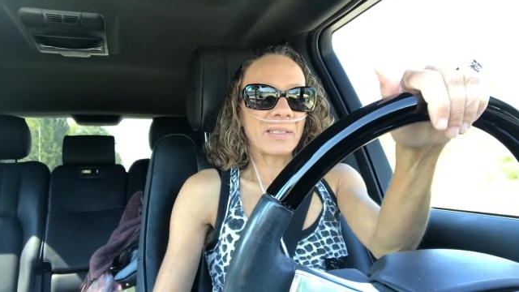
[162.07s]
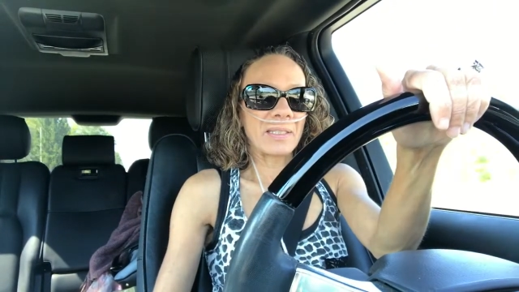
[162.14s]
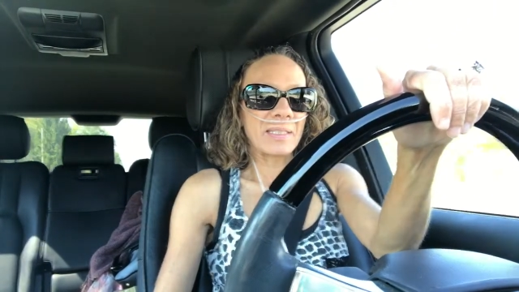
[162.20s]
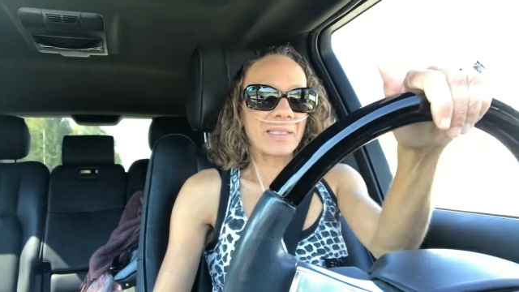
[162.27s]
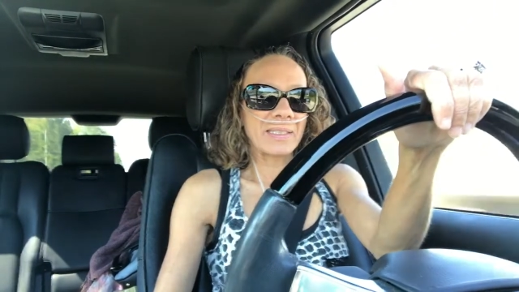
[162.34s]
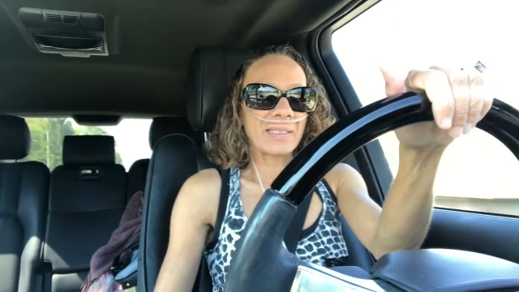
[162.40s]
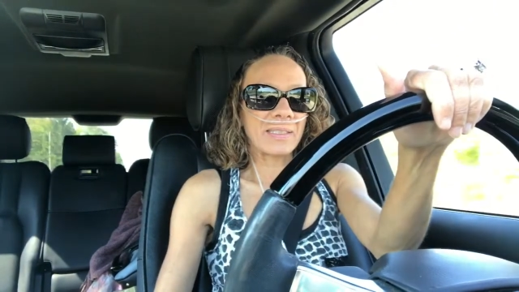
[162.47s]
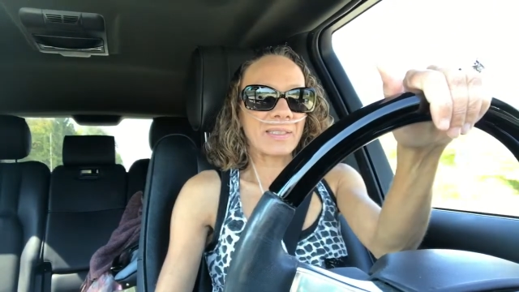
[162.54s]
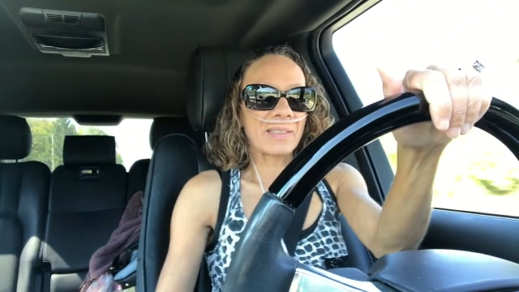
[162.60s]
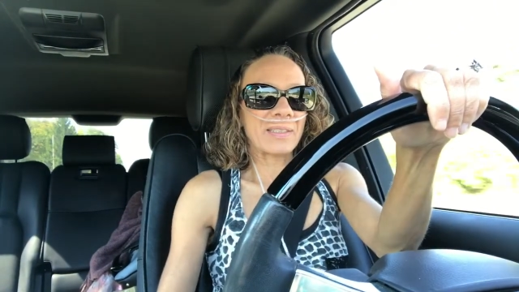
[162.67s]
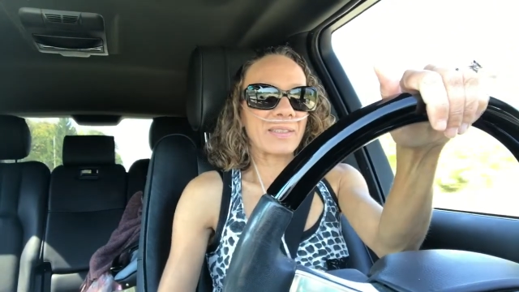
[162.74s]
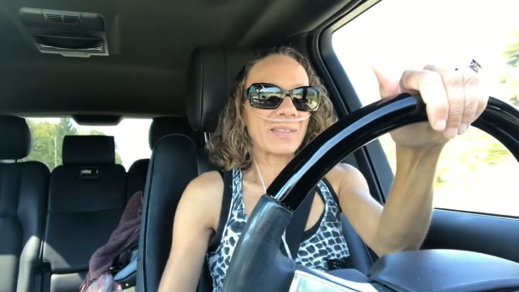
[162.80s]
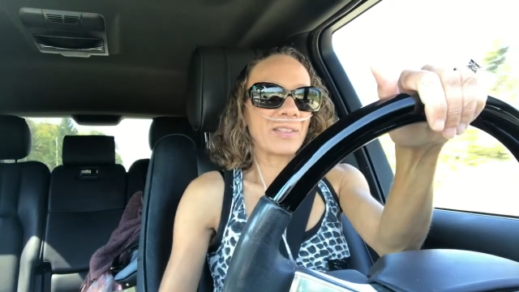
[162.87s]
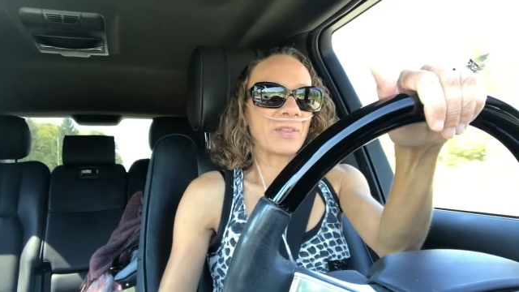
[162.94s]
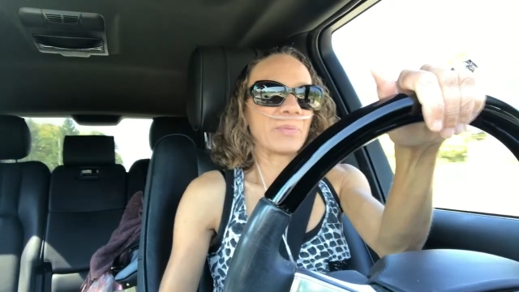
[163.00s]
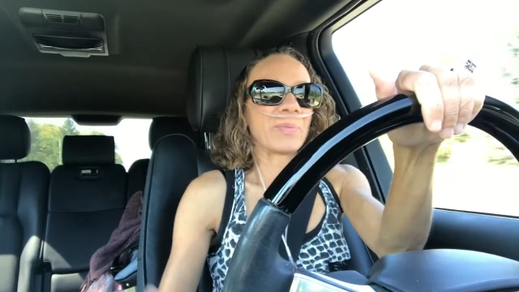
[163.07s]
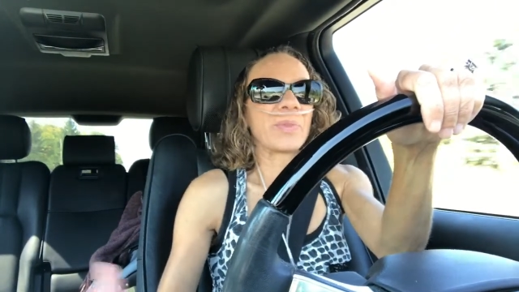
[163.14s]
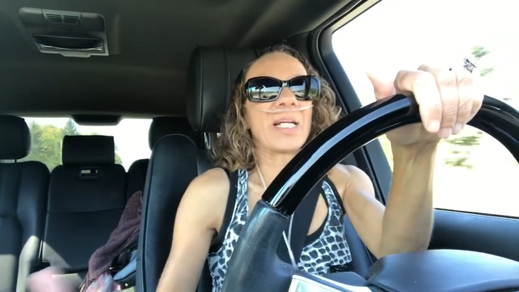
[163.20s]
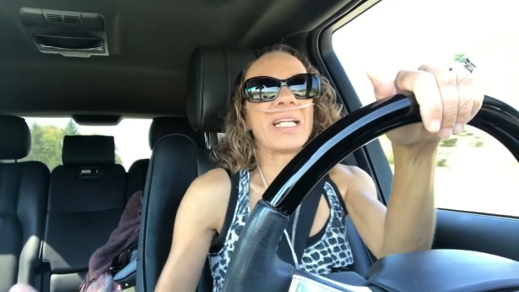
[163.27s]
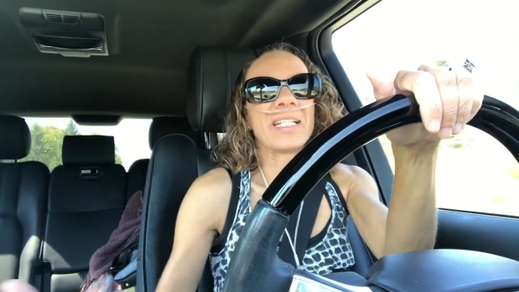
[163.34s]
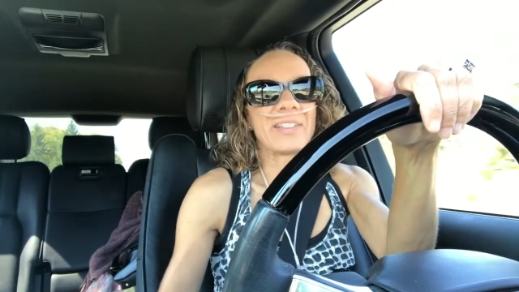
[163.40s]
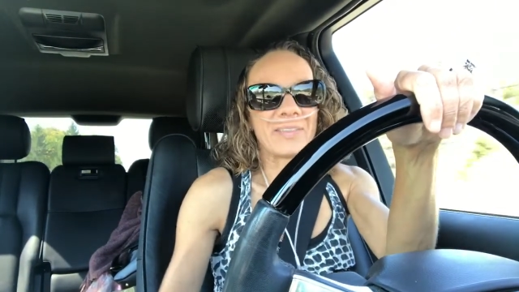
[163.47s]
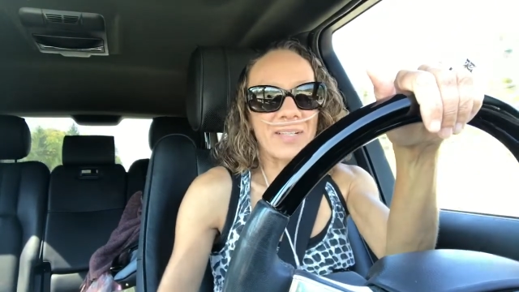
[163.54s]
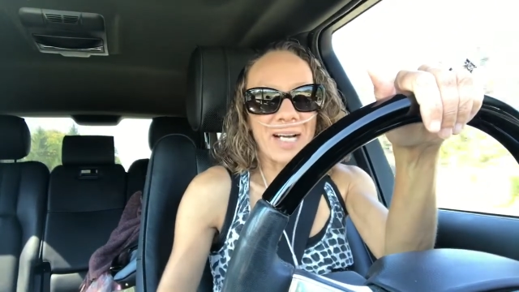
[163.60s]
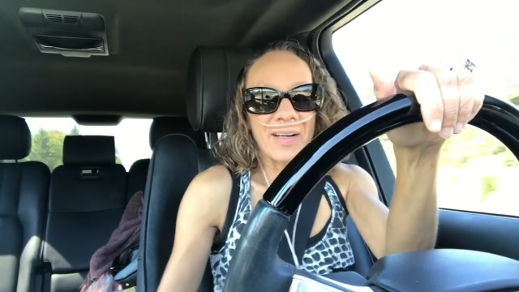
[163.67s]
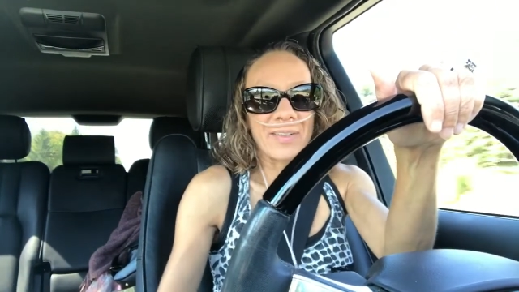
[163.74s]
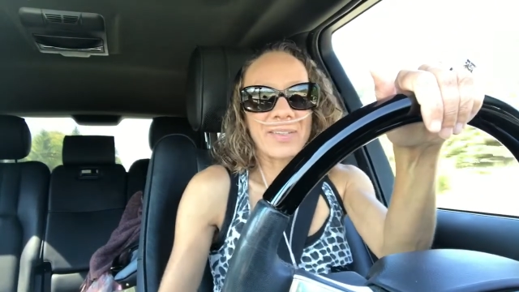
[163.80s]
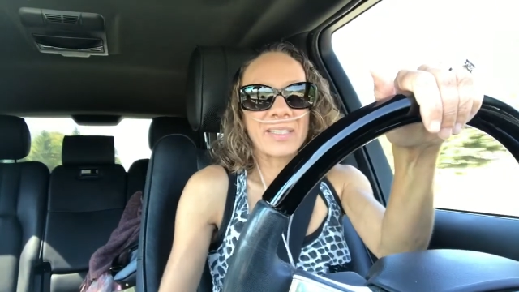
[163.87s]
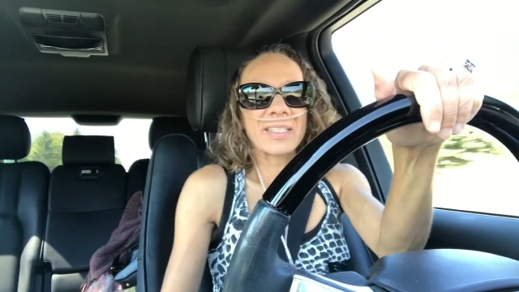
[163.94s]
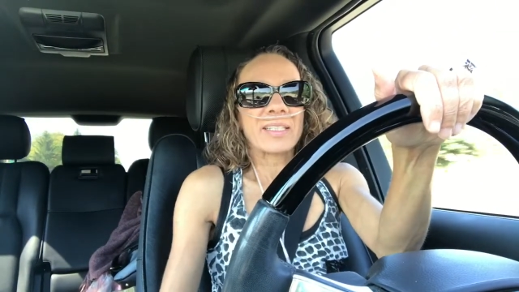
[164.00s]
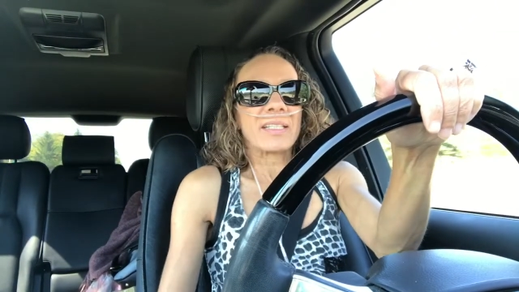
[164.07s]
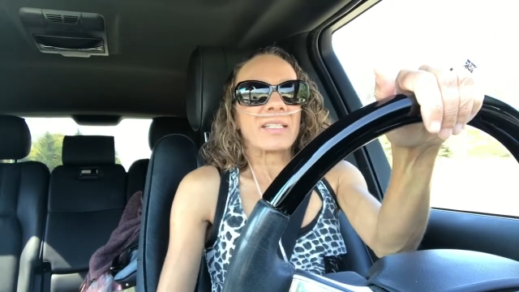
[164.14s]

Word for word: its your brain around